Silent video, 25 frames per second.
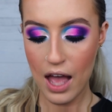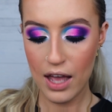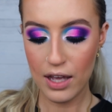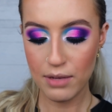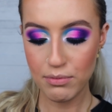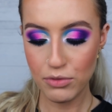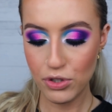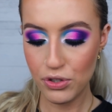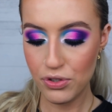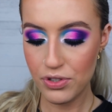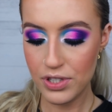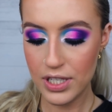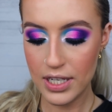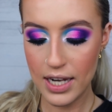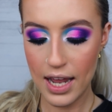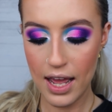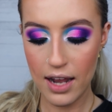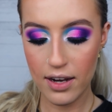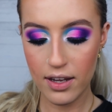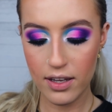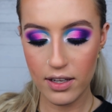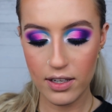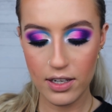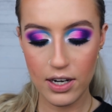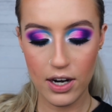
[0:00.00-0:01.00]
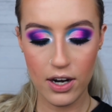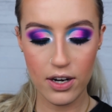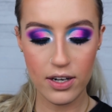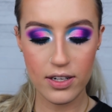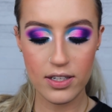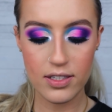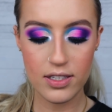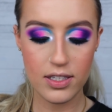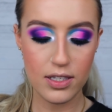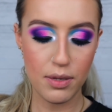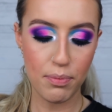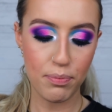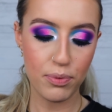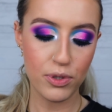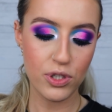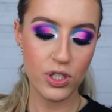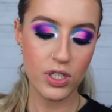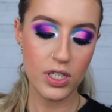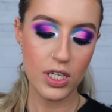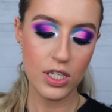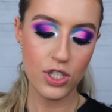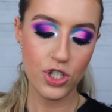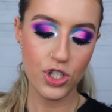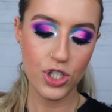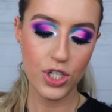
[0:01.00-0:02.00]
I'm using LA Girl's
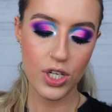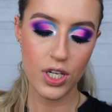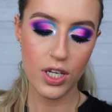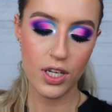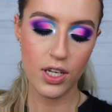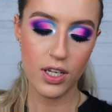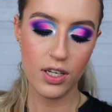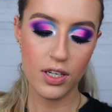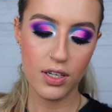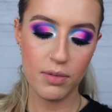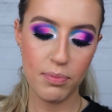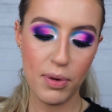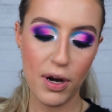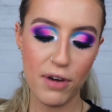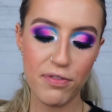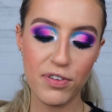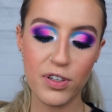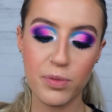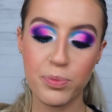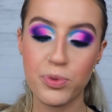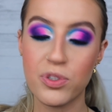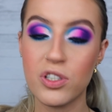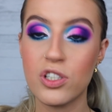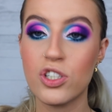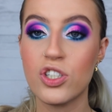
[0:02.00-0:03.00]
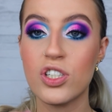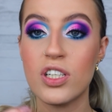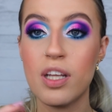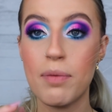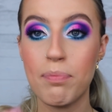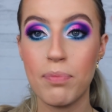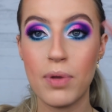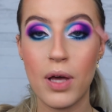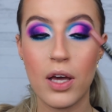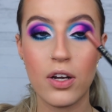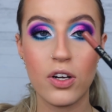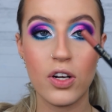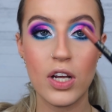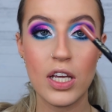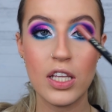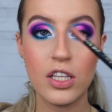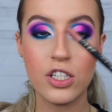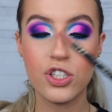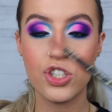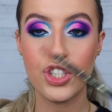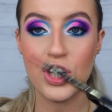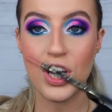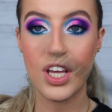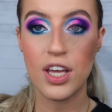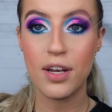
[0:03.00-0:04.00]
Perfect Precision Lip Liner in the
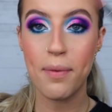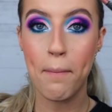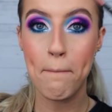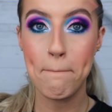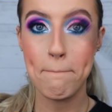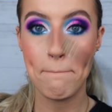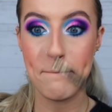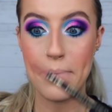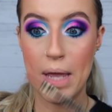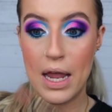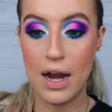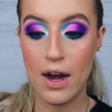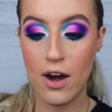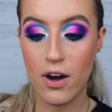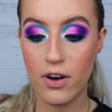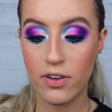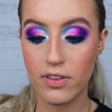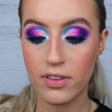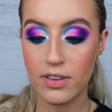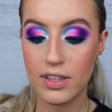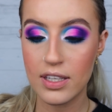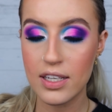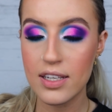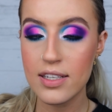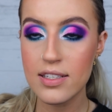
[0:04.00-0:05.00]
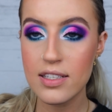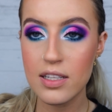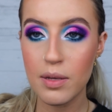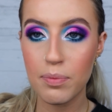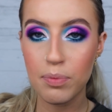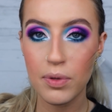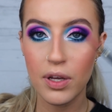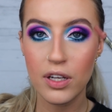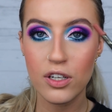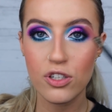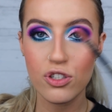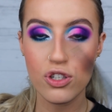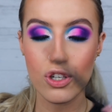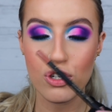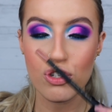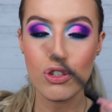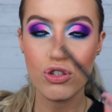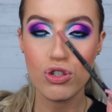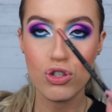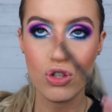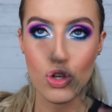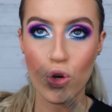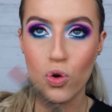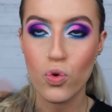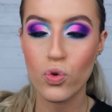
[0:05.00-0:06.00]
shade Bare. These lip liners are
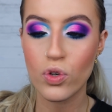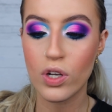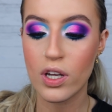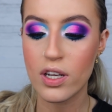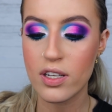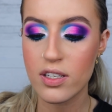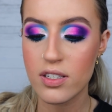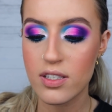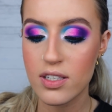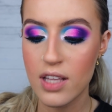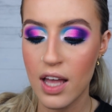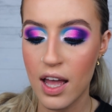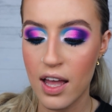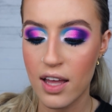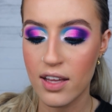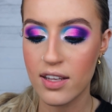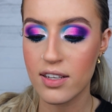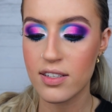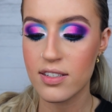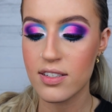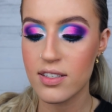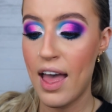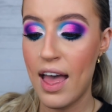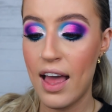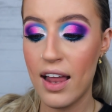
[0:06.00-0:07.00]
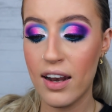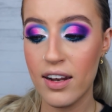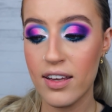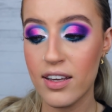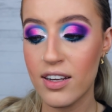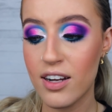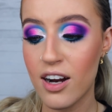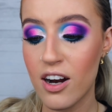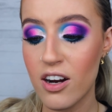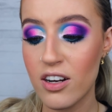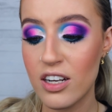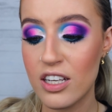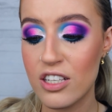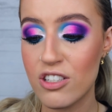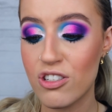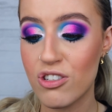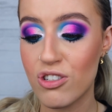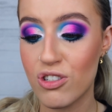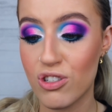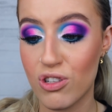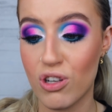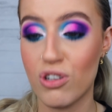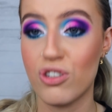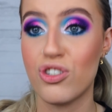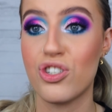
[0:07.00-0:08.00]
so nice, and LA Girl is
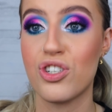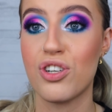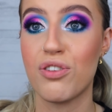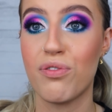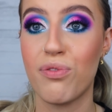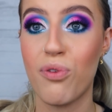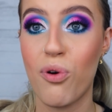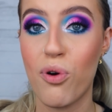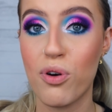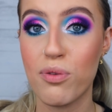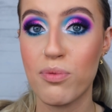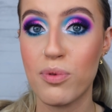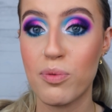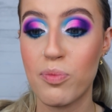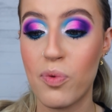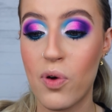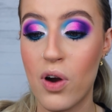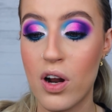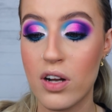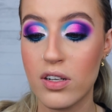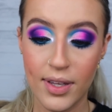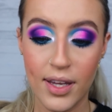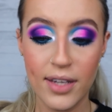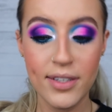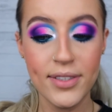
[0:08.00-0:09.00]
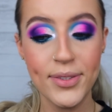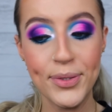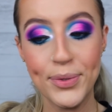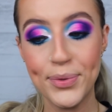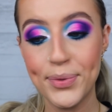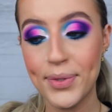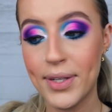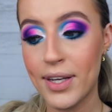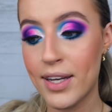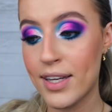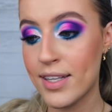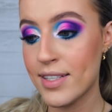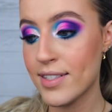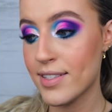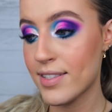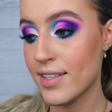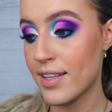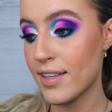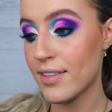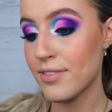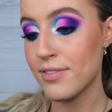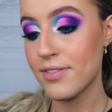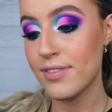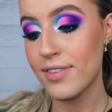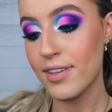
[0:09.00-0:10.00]
such an affordable brand. I don't know, guys.
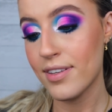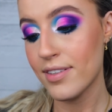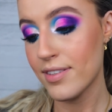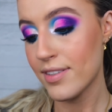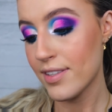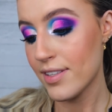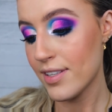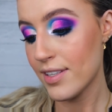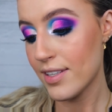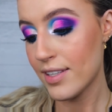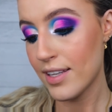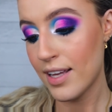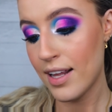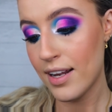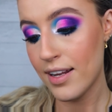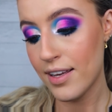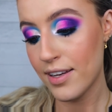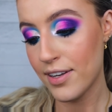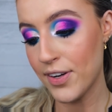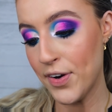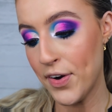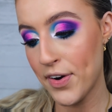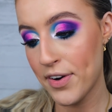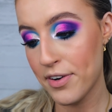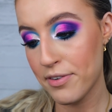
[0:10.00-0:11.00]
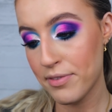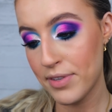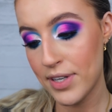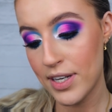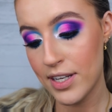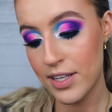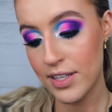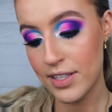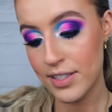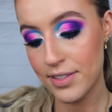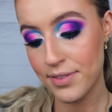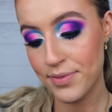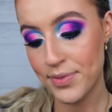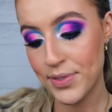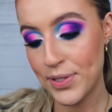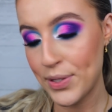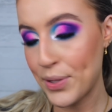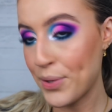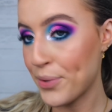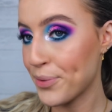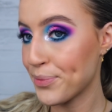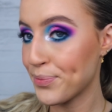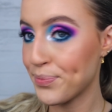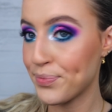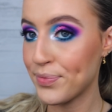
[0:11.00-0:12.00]
I think LA Girl are really, you
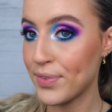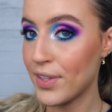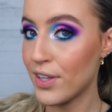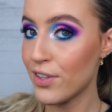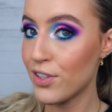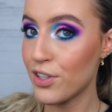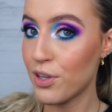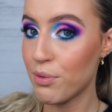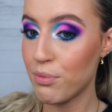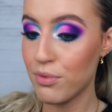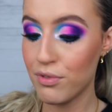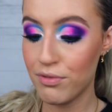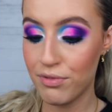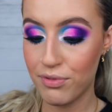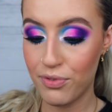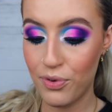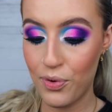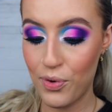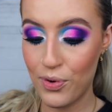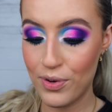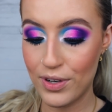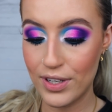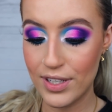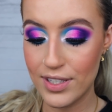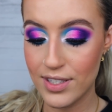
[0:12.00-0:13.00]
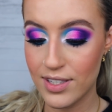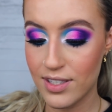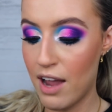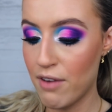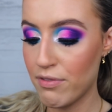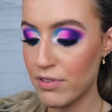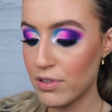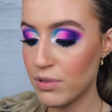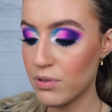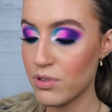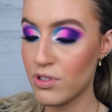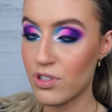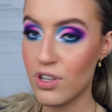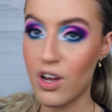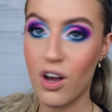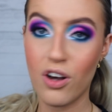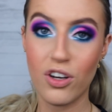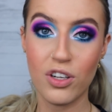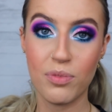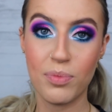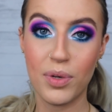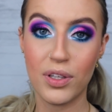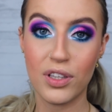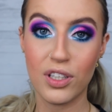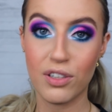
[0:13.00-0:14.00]
know, they're coming for us. Everyone's talking
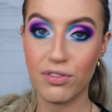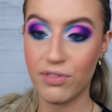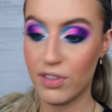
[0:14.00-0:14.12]
about their